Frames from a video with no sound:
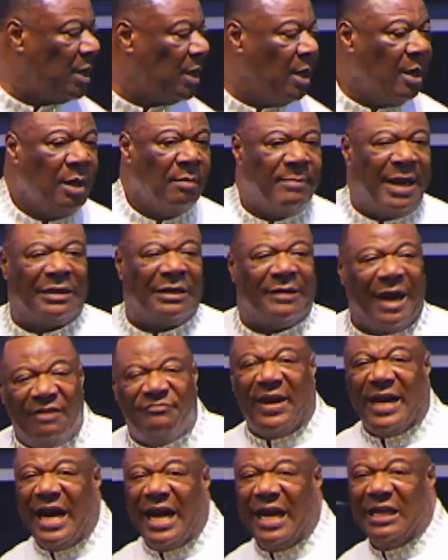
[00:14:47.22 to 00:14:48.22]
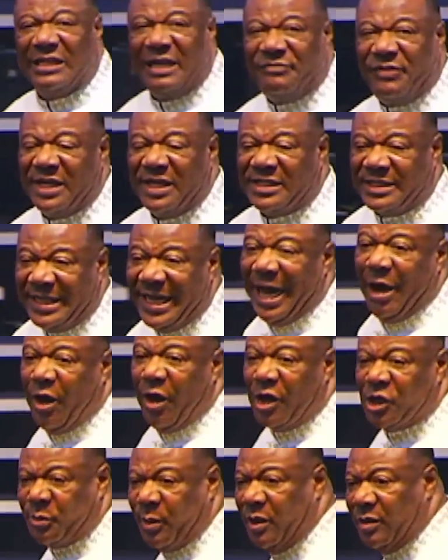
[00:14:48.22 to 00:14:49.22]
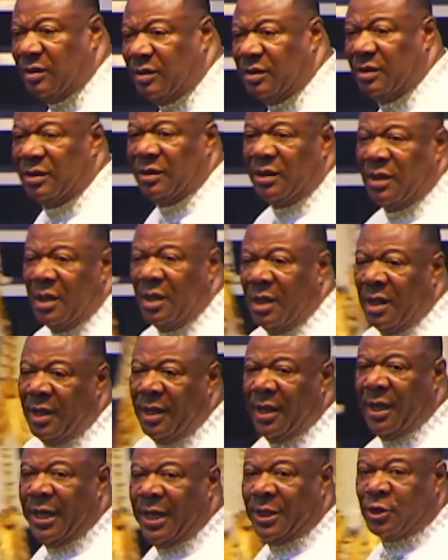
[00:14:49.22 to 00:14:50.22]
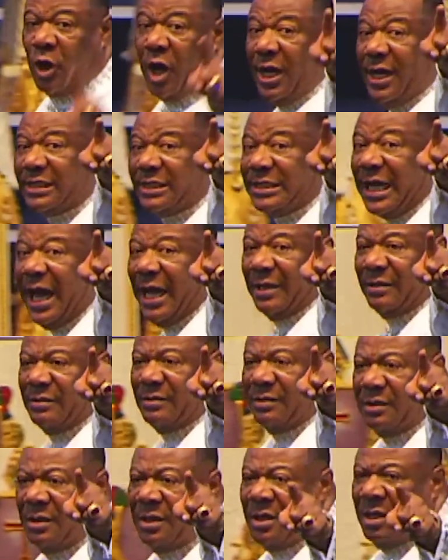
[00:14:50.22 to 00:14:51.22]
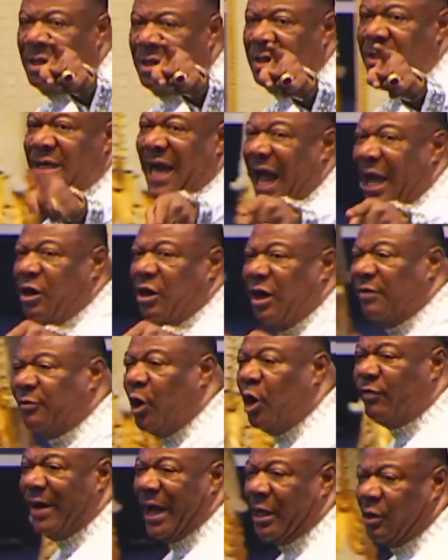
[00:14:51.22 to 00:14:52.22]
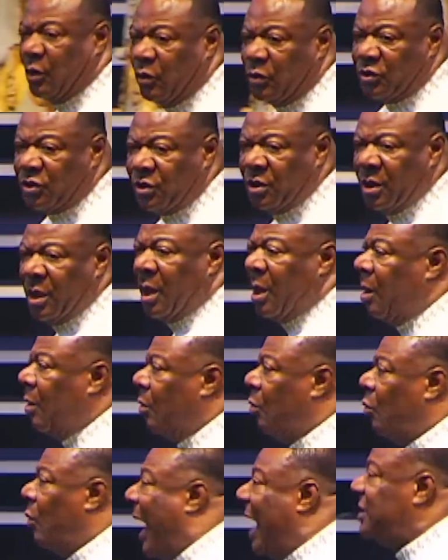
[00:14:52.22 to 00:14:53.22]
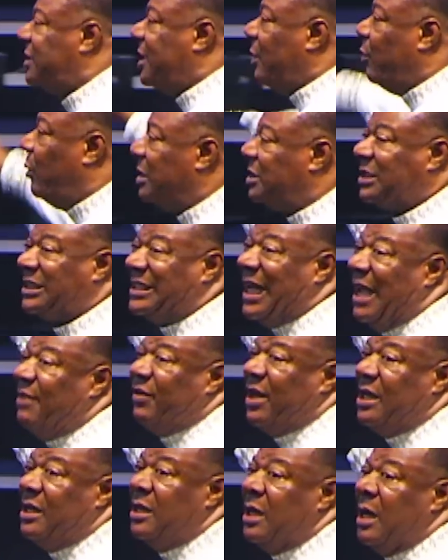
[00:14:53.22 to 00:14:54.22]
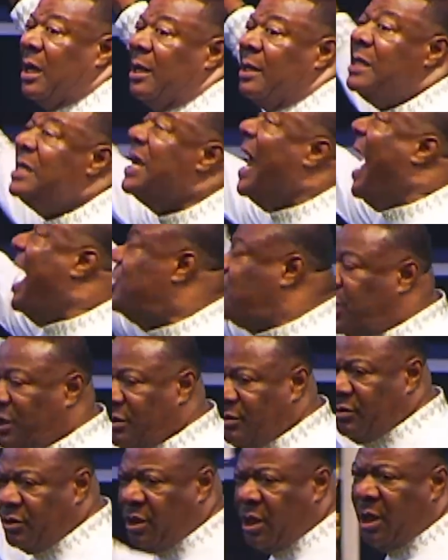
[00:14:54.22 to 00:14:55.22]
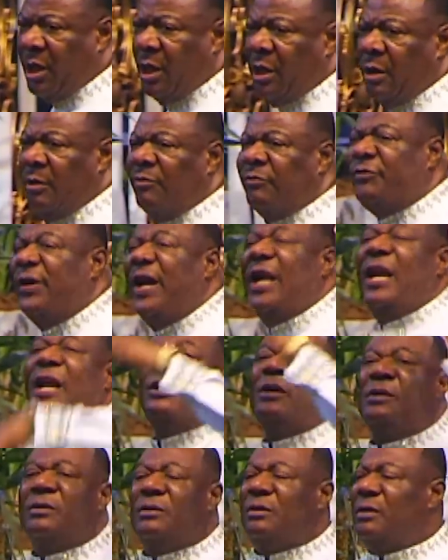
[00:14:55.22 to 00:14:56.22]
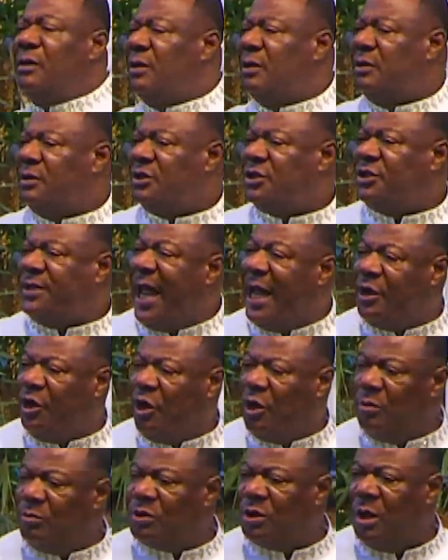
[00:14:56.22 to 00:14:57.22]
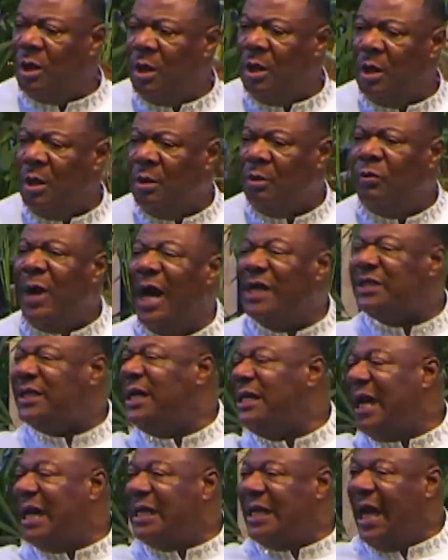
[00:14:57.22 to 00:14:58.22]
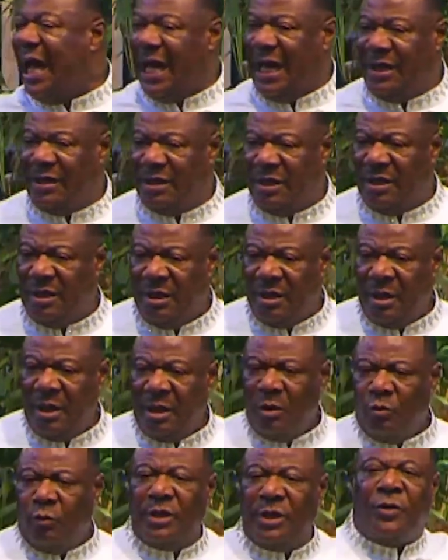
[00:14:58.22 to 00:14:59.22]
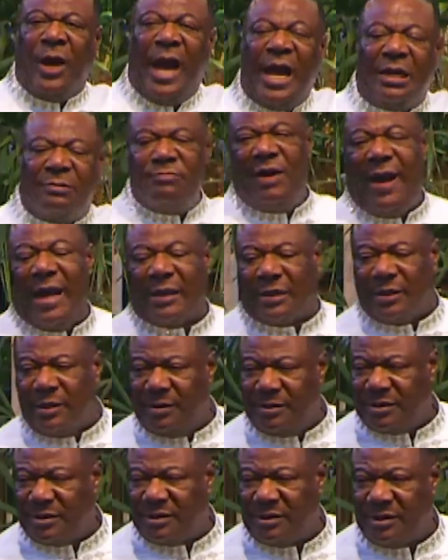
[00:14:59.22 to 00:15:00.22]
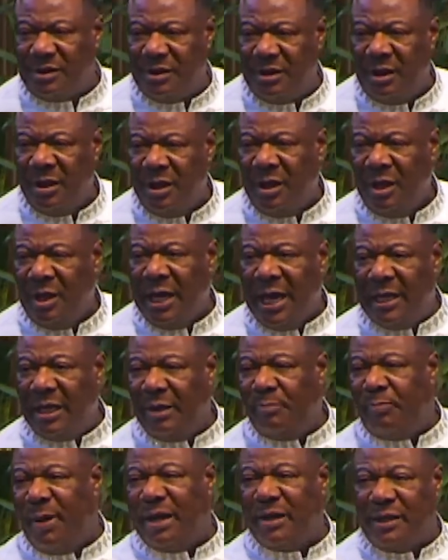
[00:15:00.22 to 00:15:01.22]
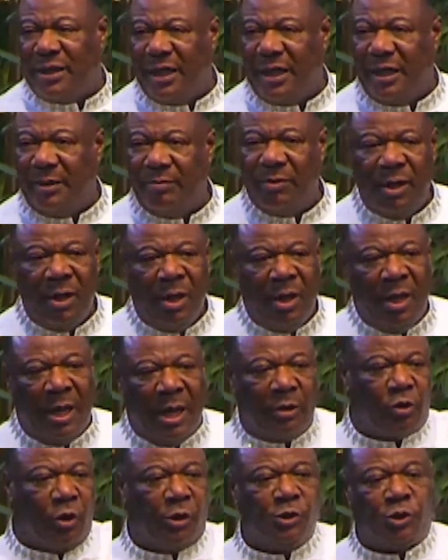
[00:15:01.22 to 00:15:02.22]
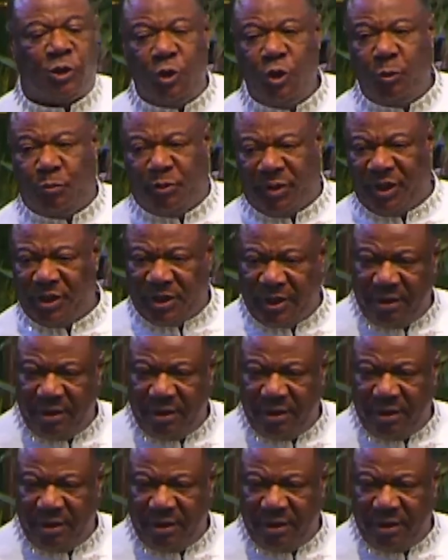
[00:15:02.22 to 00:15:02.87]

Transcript: My grandfather in the faith, T.L. Osborn, his only son died of overdose whilst he was saving nations, filling stadiums, raising the dead with great miracles. And he buried him and continued preaching.